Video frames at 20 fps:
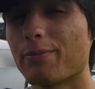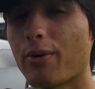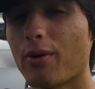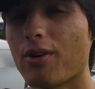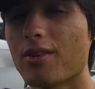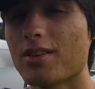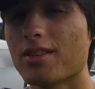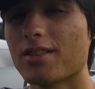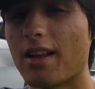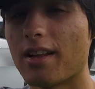
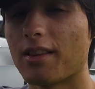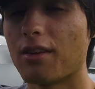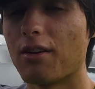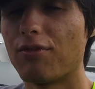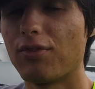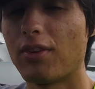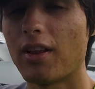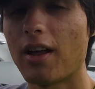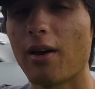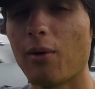parts like the
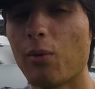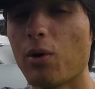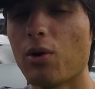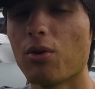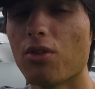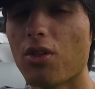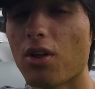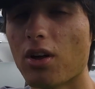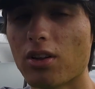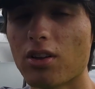flywheel,
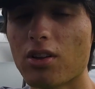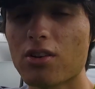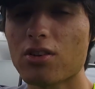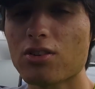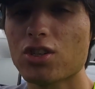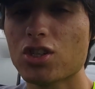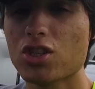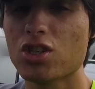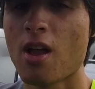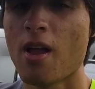the
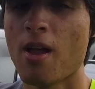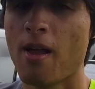clutch,